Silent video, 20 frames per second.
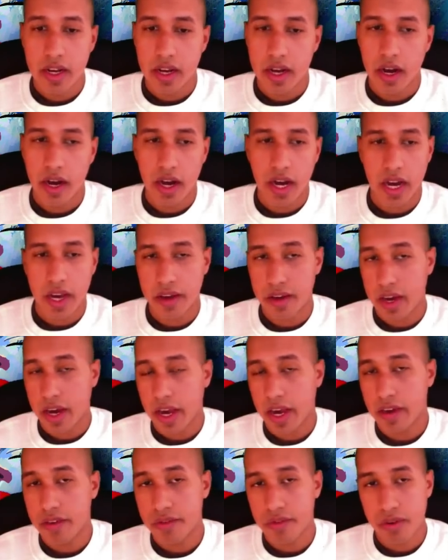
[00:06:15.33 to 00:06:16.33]
Uh, I, I
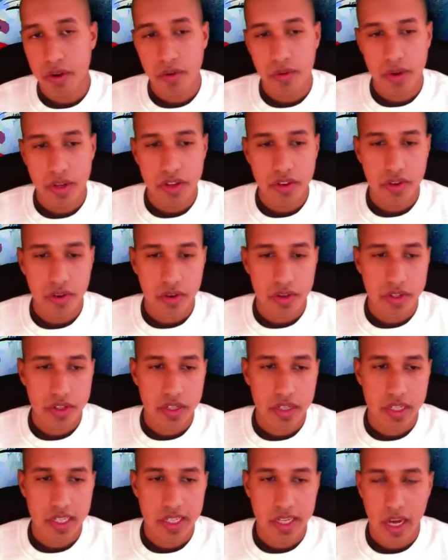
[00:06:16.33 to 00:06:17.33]
have free resources.